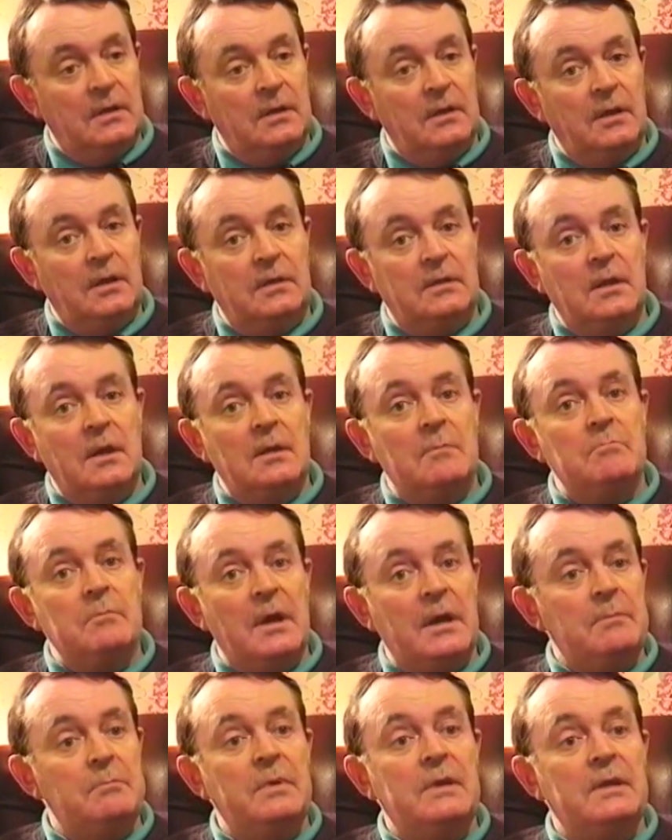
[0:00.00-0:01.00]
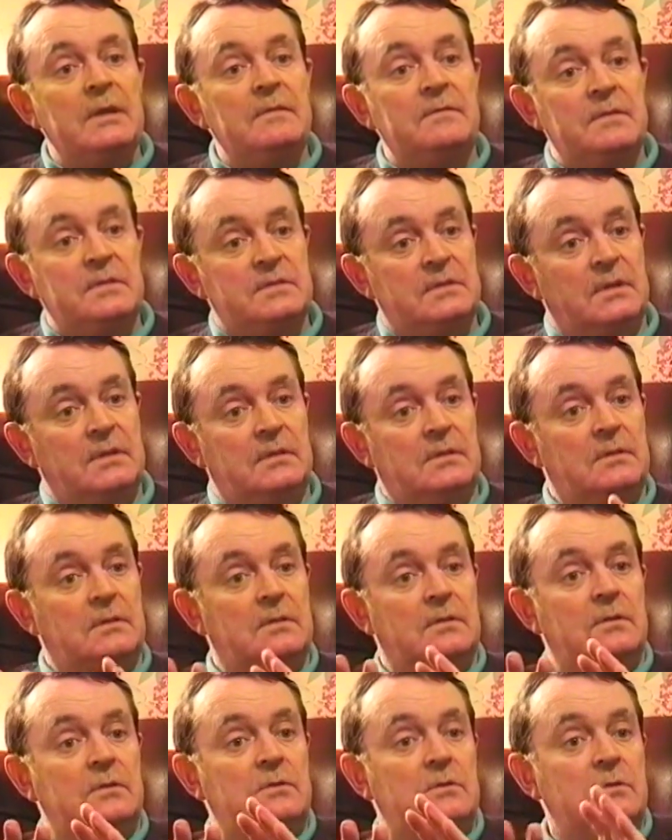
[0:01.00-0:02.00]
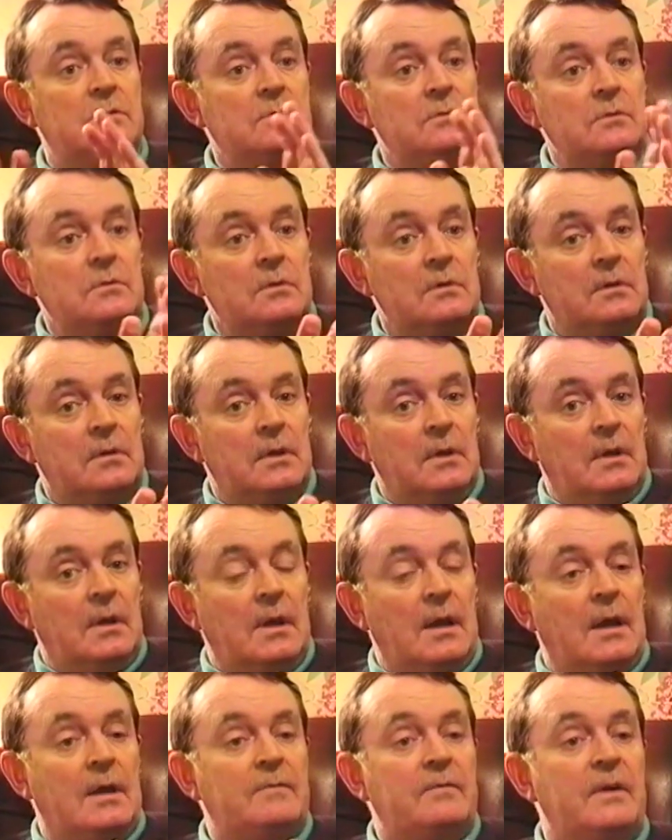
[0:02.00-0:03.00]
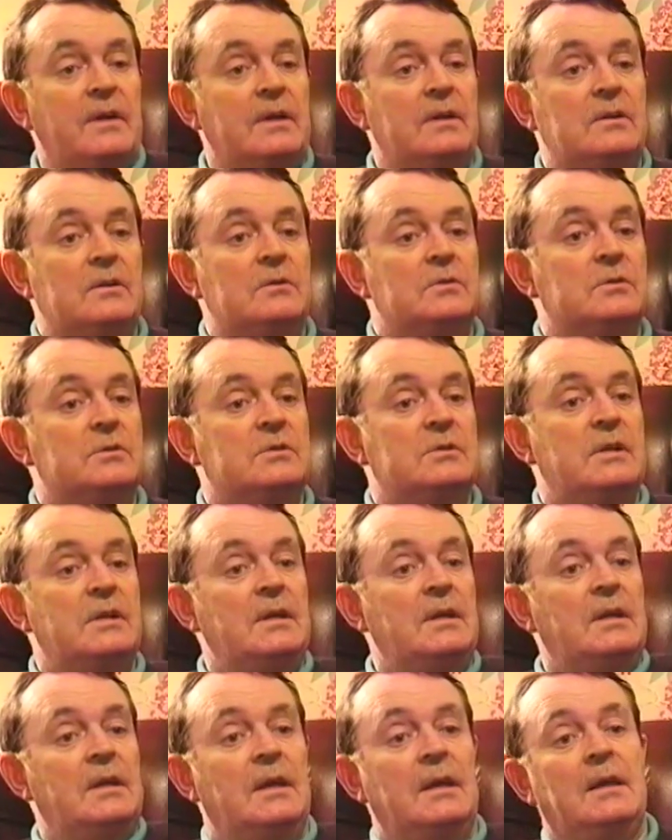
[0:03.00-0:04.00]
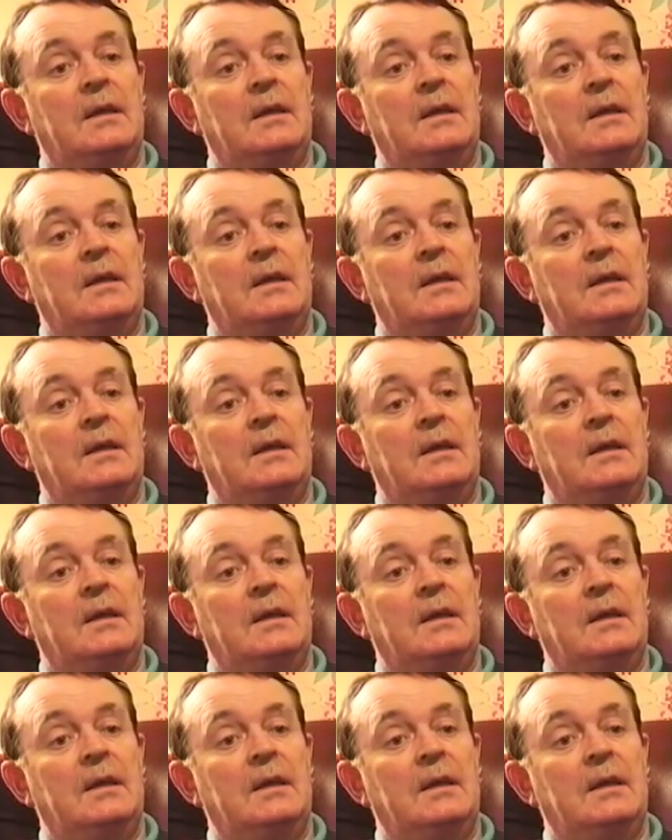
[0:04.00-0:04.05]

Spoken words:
And my belief is that the two are very closely